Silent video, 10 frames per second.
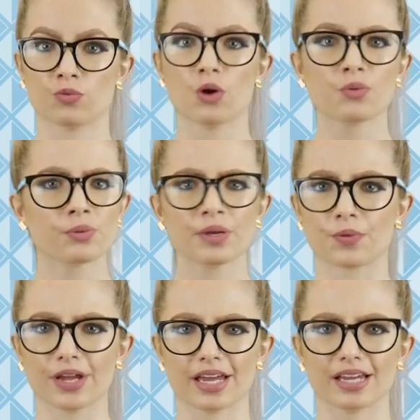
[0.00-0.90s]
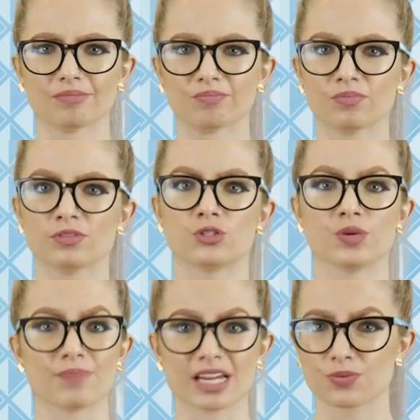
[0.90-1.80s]
What will we wear? Do we
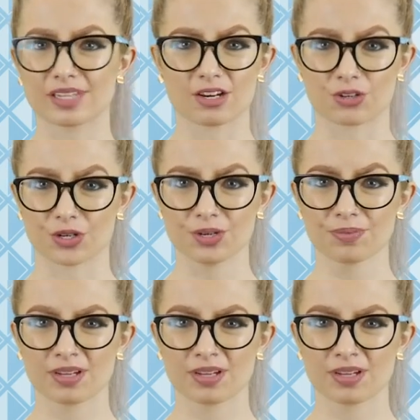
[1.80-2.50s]
match with our group?